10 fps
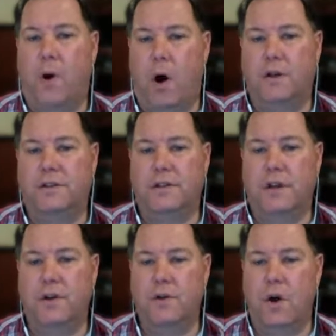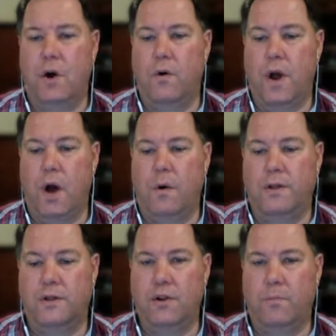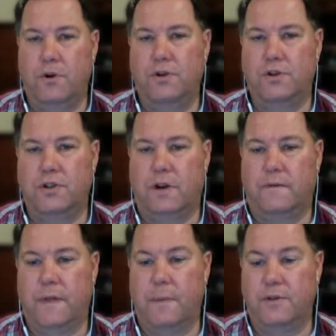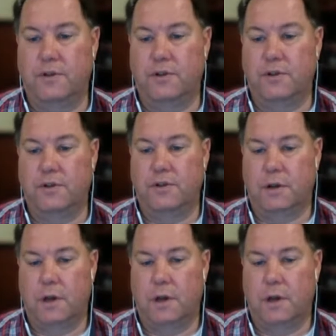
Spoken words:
parts that you don't know until you put yourself in that position.